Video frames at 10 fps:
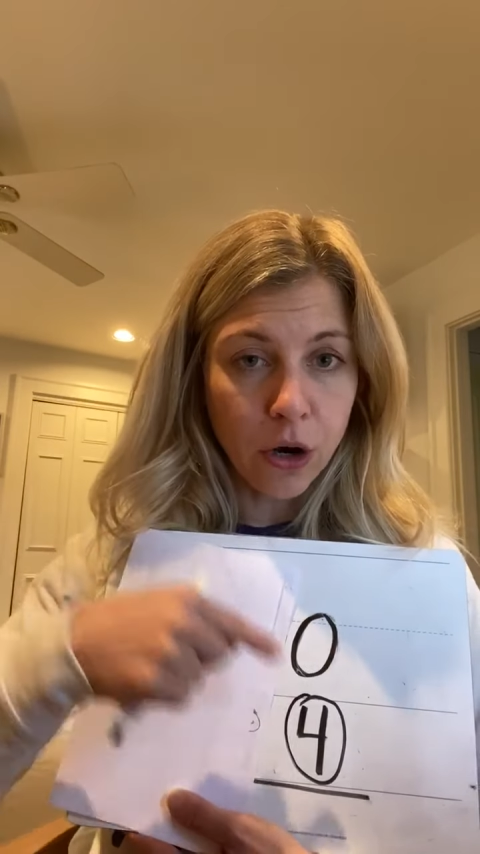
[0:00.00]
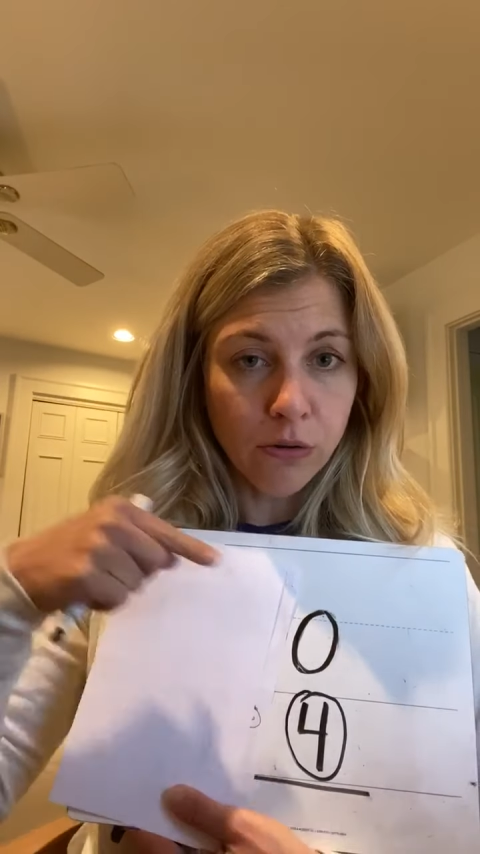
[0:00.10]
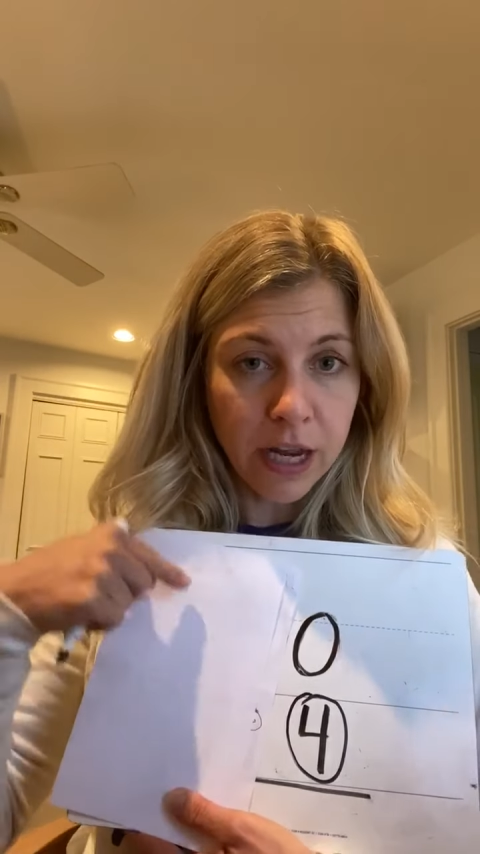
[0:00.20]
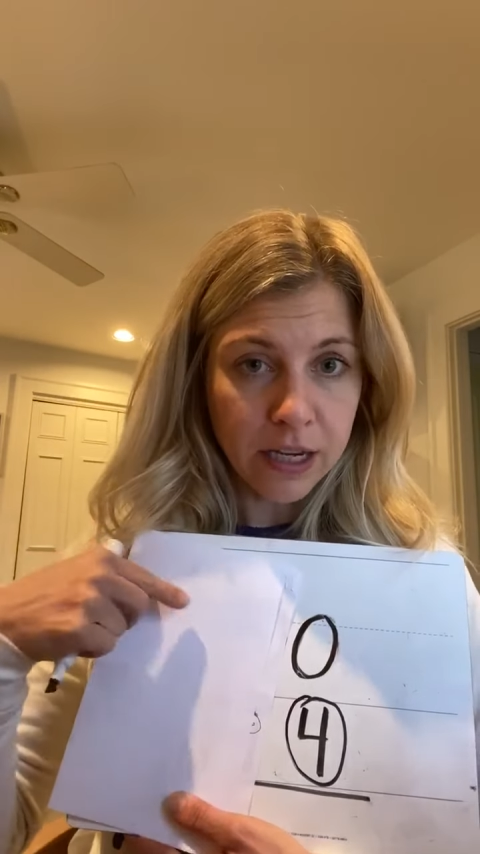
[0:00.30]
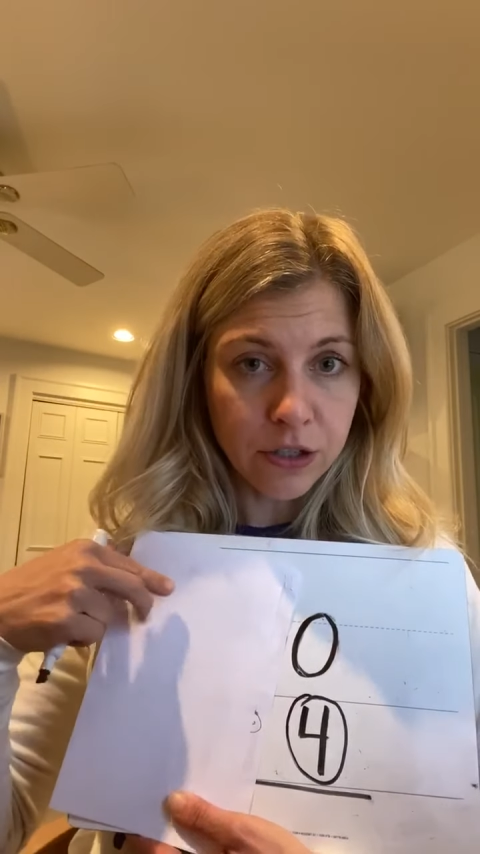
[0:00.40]

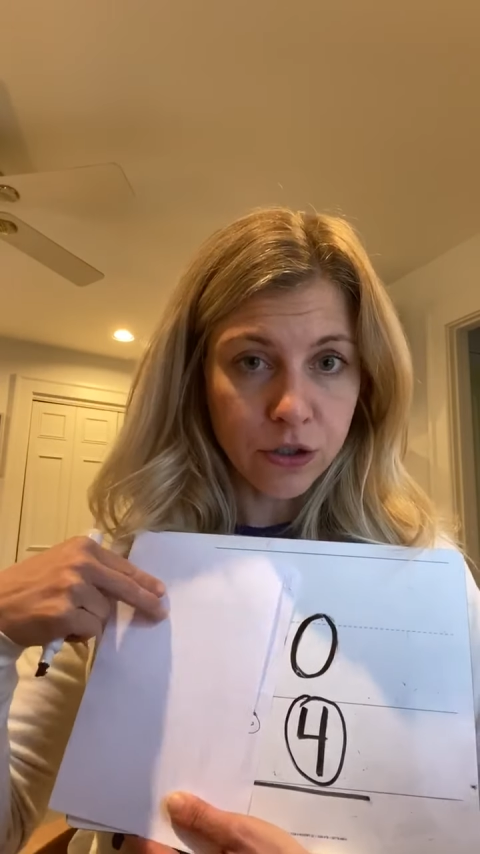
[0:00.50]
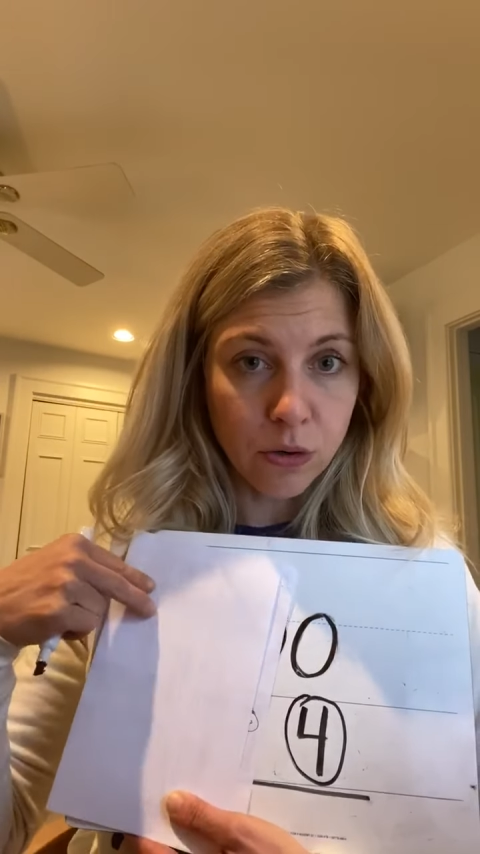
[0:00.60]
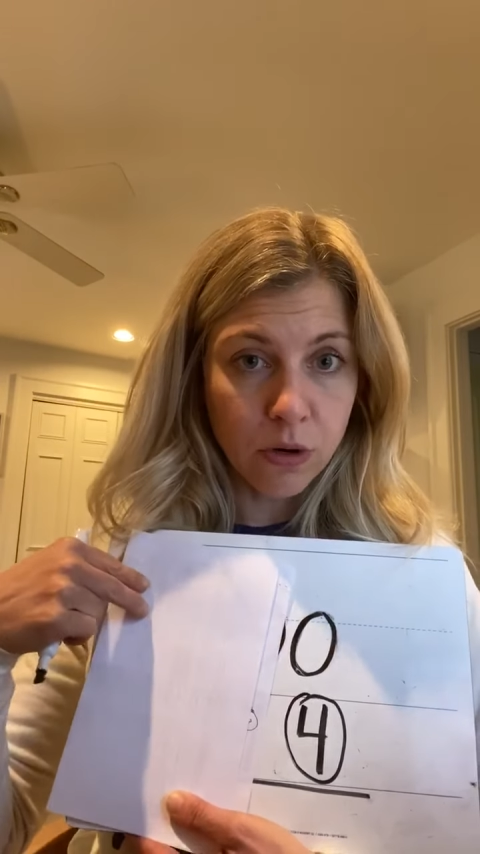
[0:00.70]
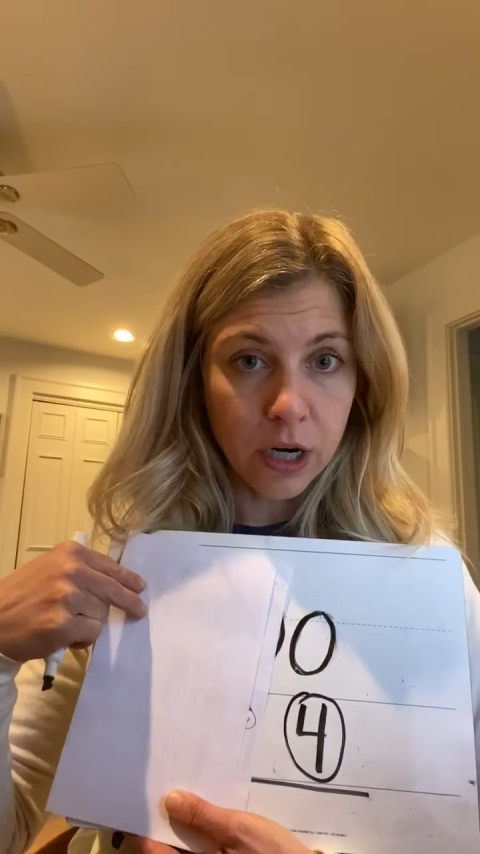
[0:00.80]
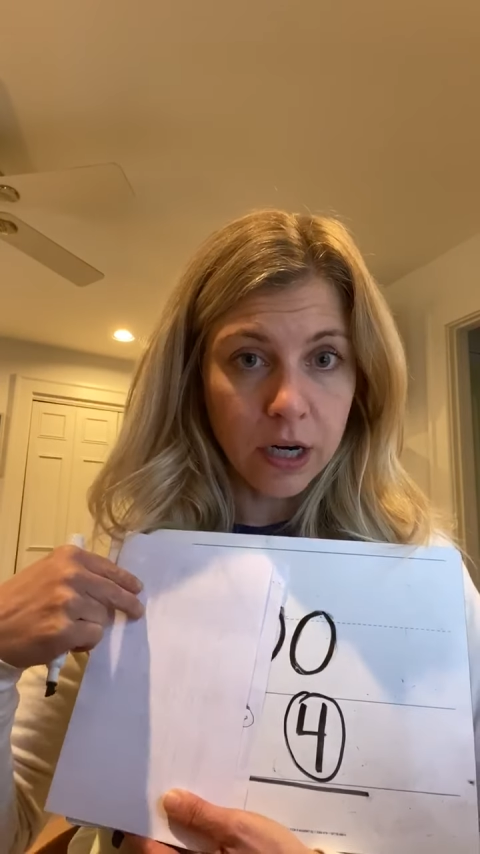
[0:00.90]
Go next
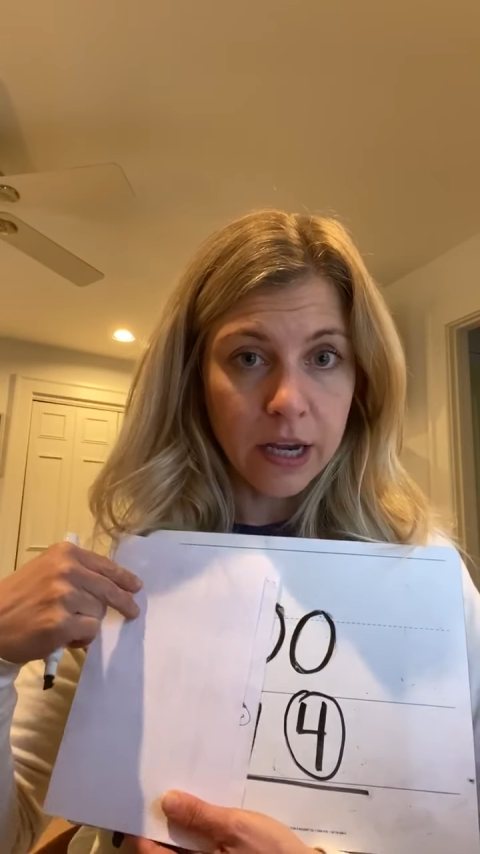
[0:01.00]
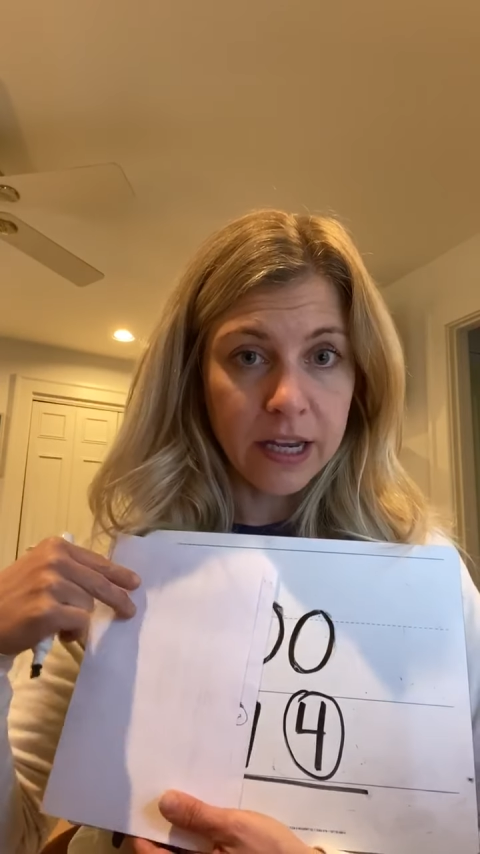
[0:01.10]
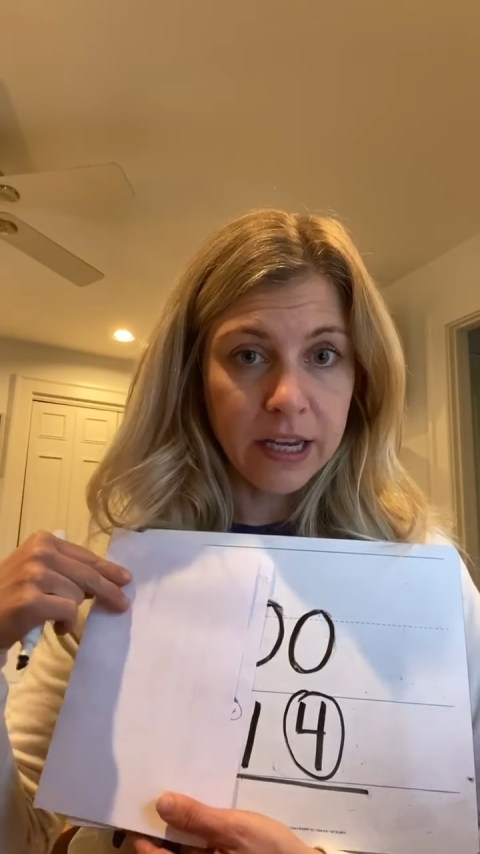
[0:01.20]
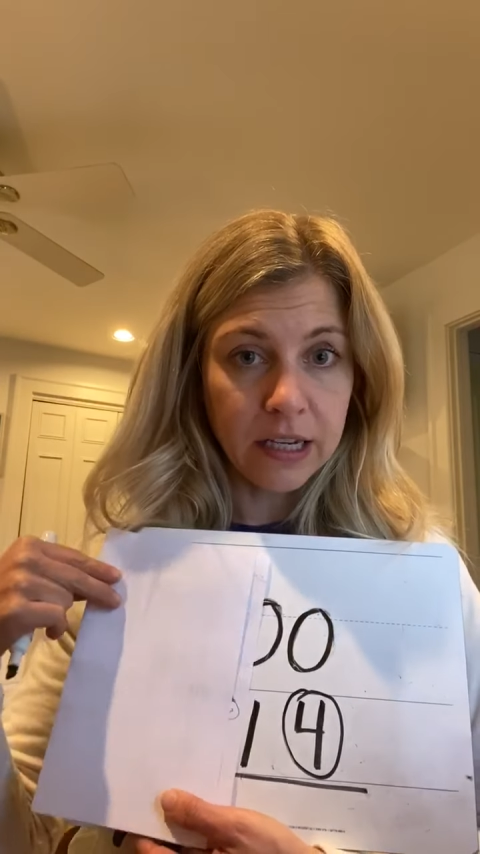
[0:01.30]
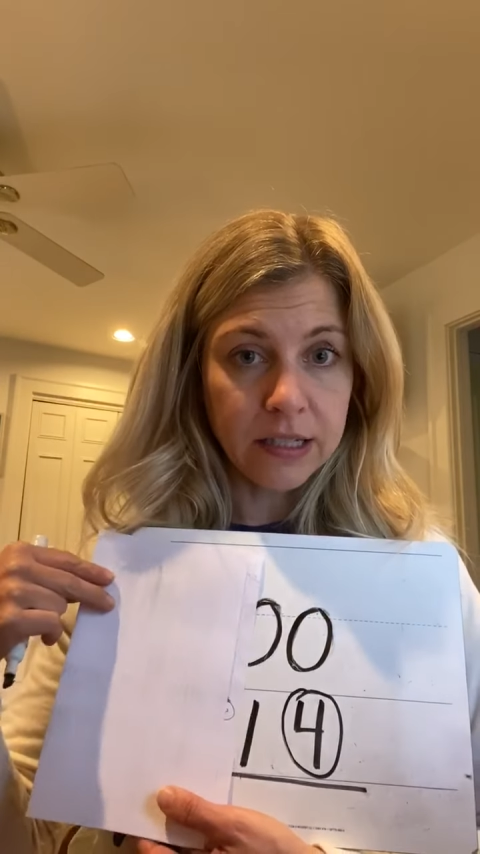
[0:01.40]
door
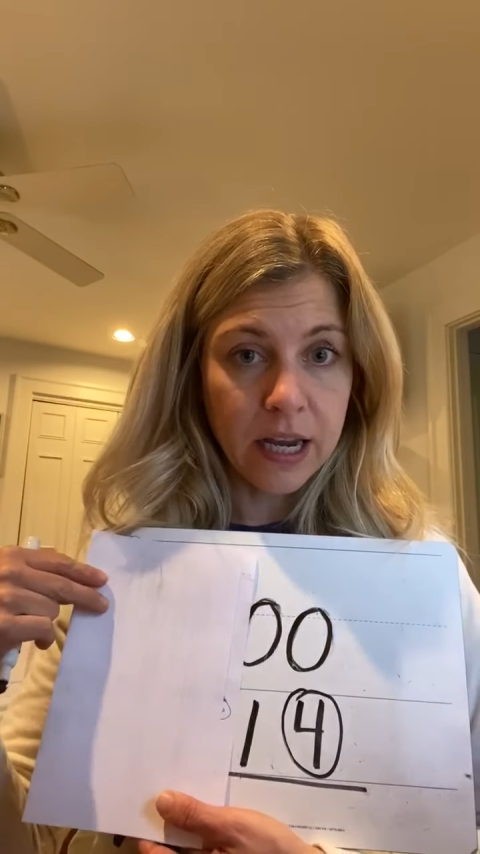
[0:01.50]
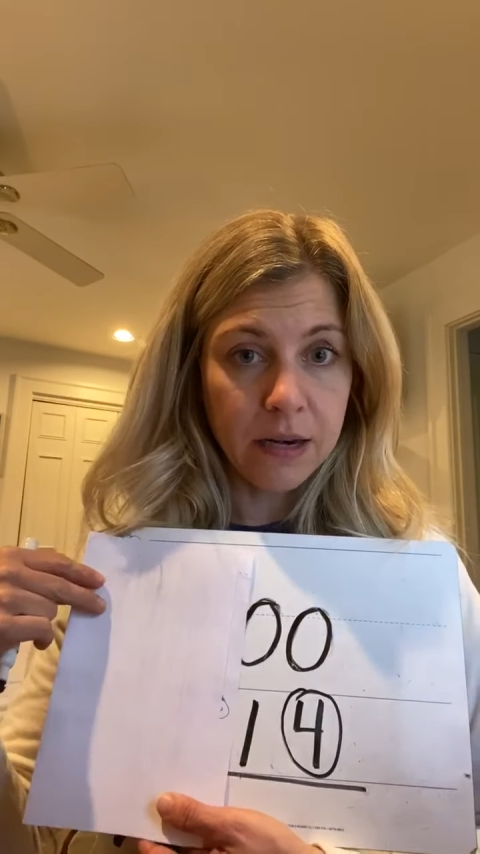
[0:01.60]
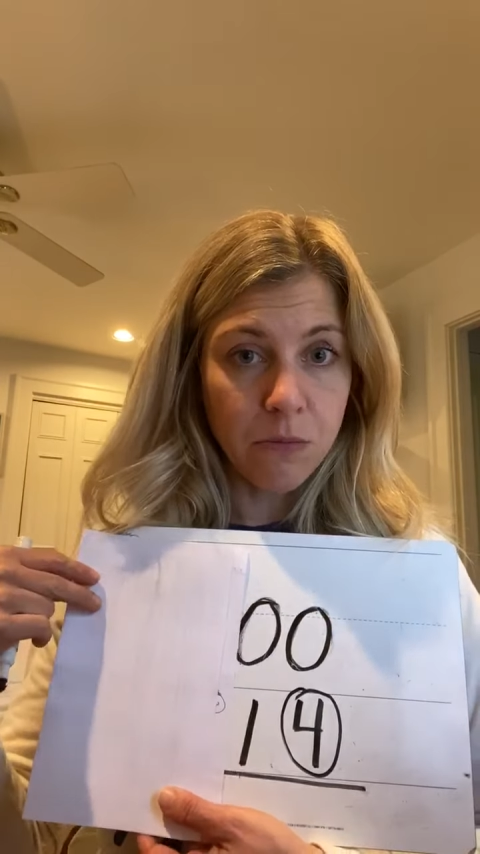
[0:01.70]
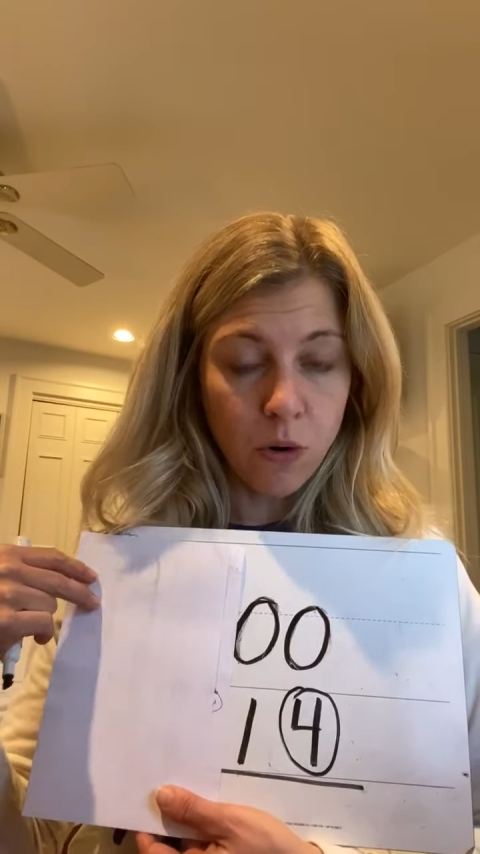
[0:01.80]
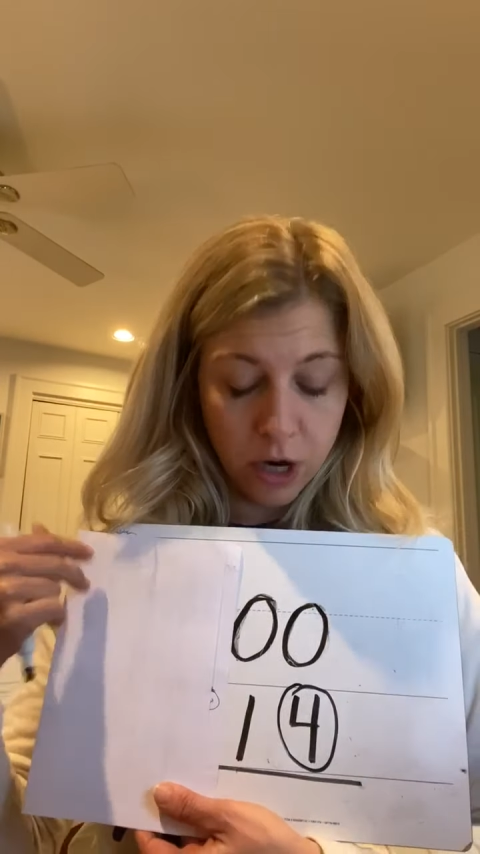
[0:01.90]
and get
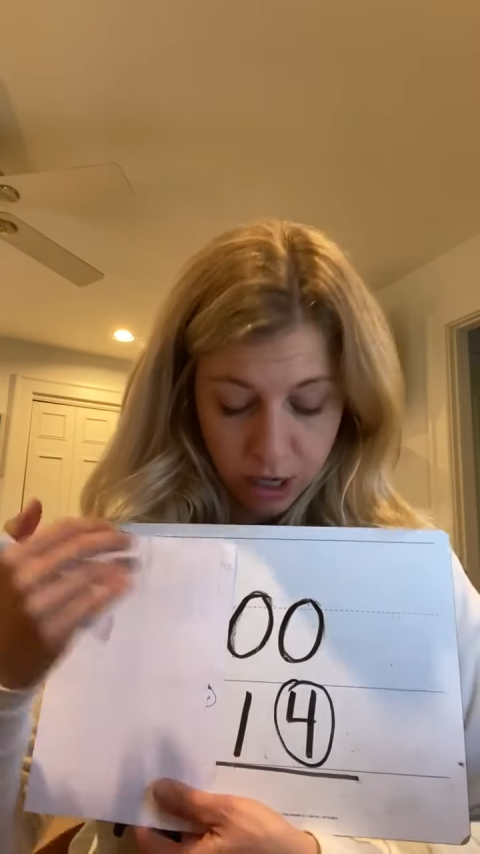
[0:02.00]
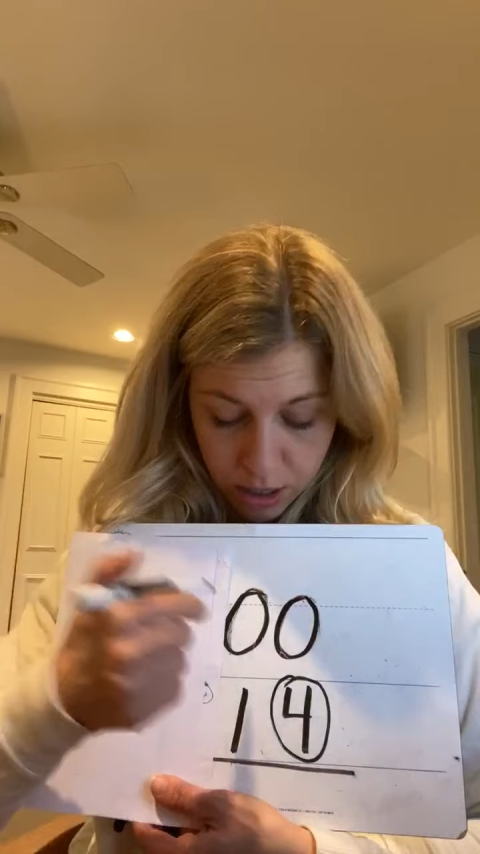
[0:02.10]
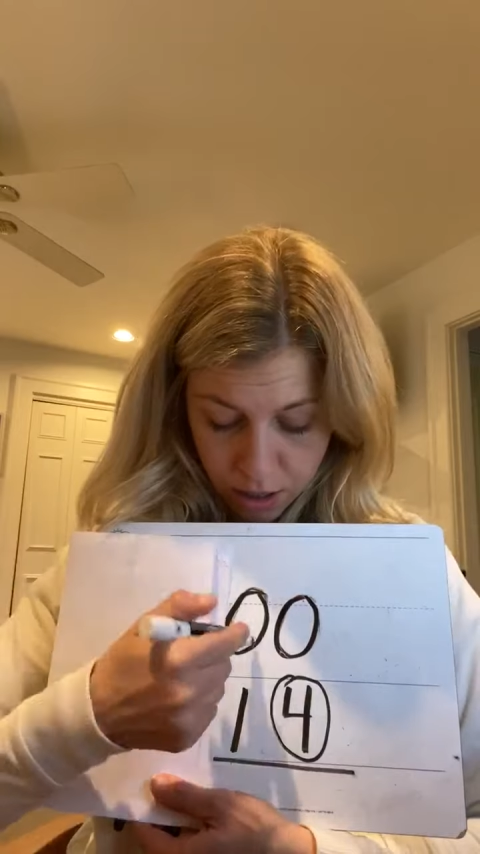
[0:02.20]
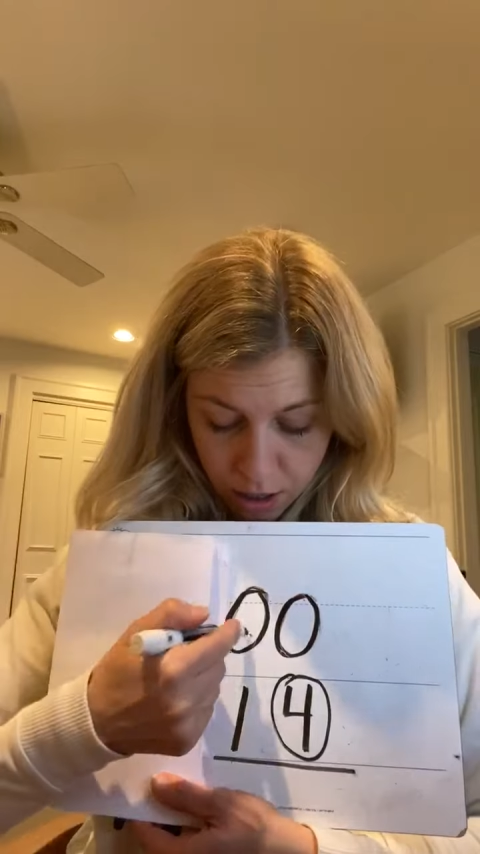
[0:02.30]
10 more.